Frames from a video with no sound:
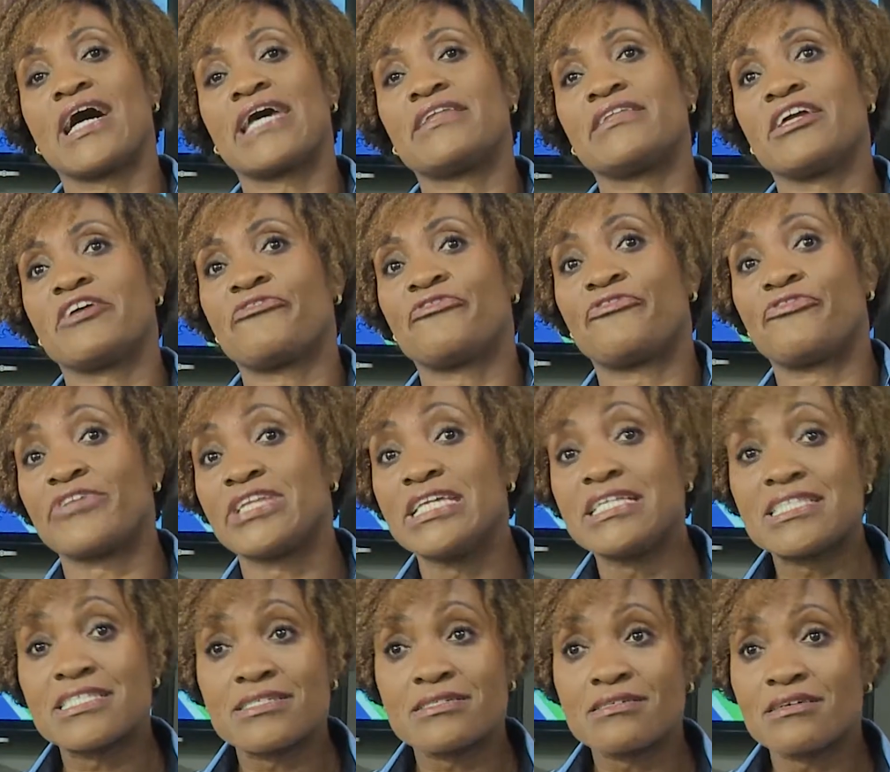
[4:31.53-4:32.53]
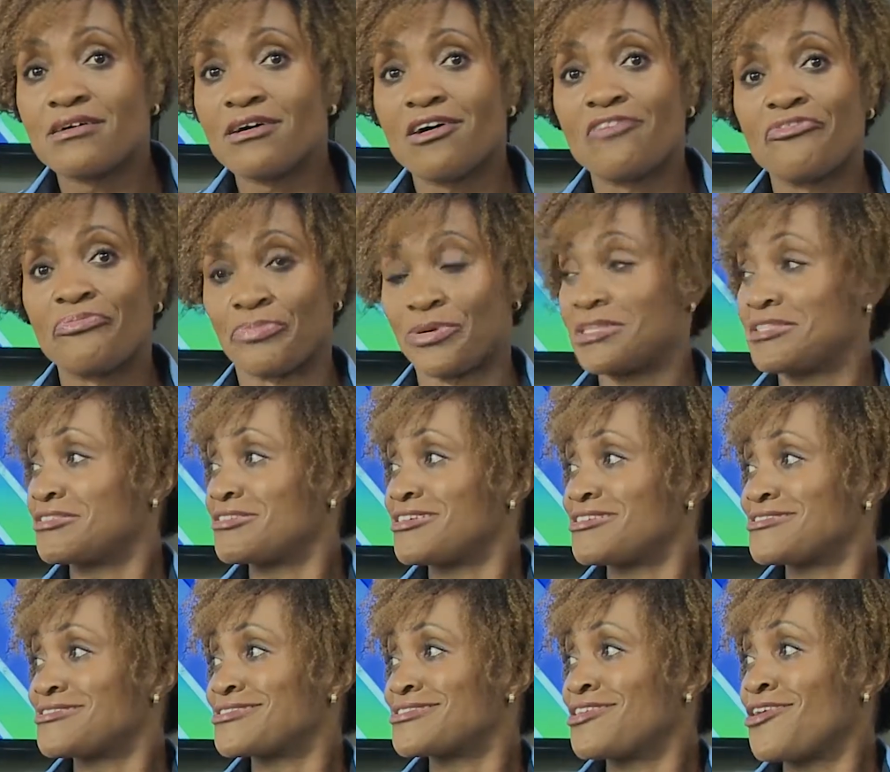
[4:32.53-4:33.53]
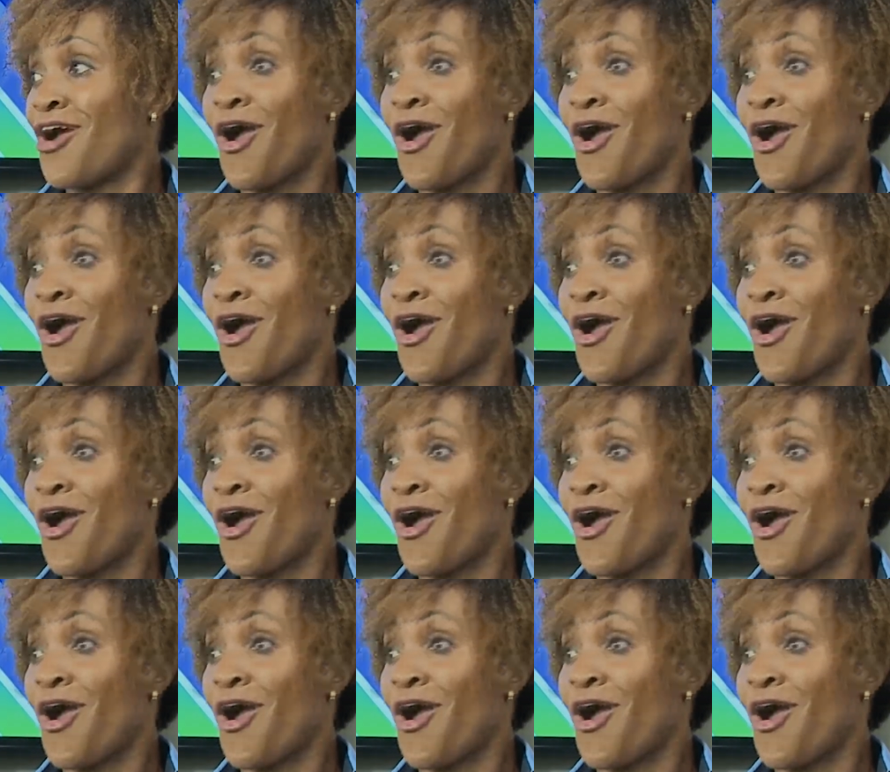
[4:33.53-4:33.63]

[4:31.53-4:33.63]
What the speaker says: and their fleet of printers.